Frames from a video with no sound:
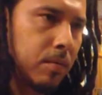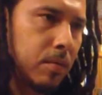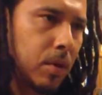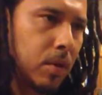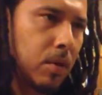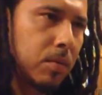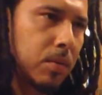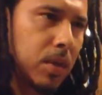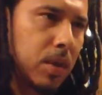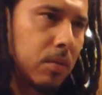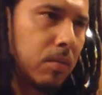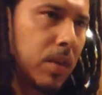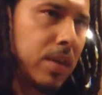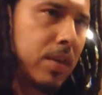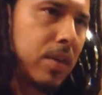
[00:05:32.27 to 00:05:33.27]
you know what I'm saying,
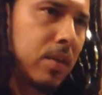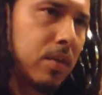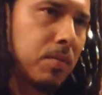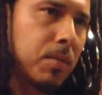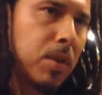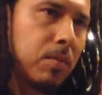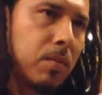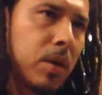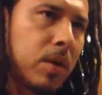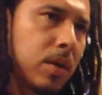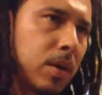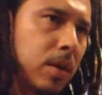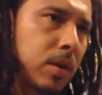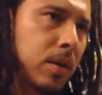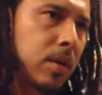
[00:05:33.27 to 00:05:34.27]
racism in
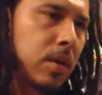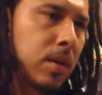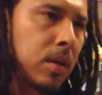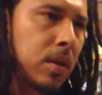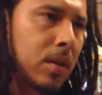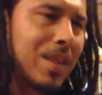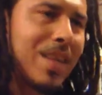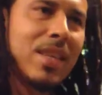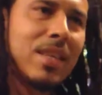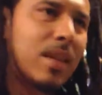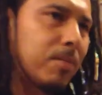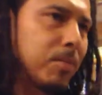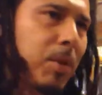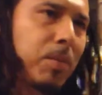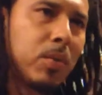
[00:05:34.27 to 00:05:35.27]
America, things
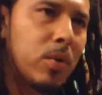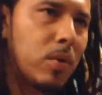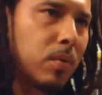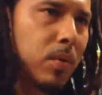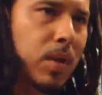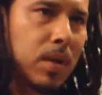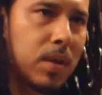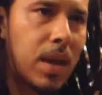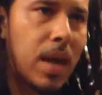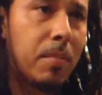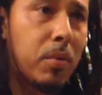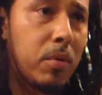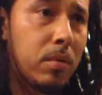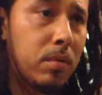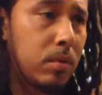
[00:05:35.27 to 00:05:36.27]
that people don't want to tap
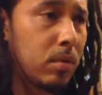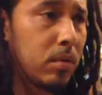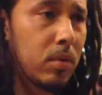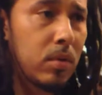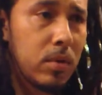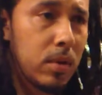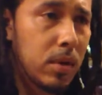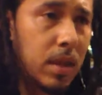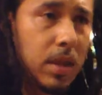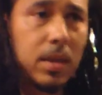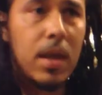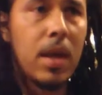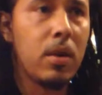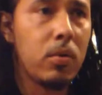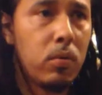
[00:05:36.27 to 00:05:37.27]
on. Those are the things
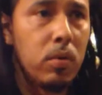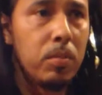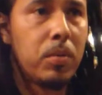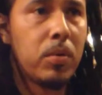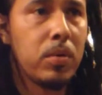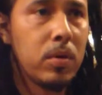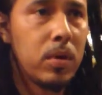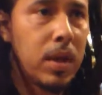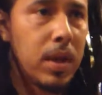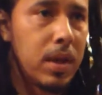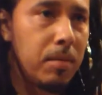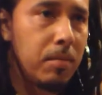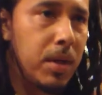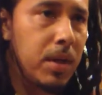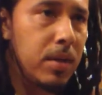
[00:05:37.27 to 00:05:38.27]
I grew up on a
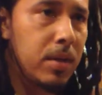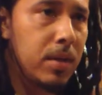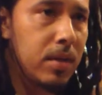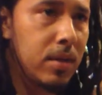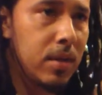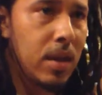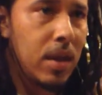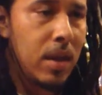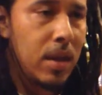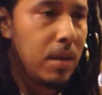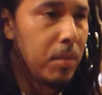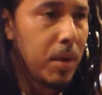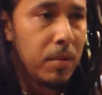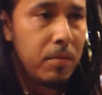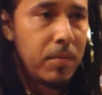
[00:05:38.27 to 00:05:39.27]
daily basis.
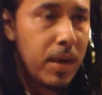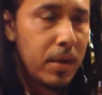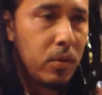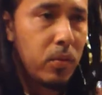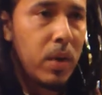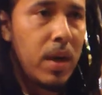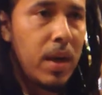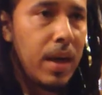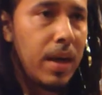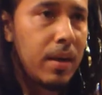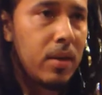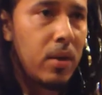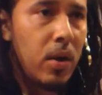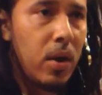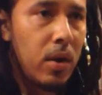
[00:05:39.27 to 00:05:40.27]
Matter of fact, the way I got
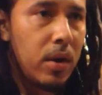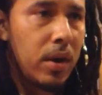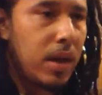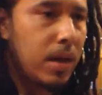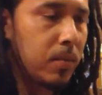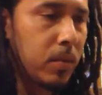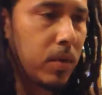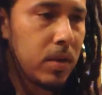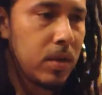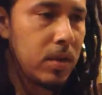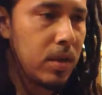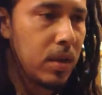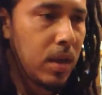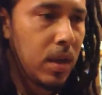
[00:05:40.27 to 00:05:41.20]
in the art game was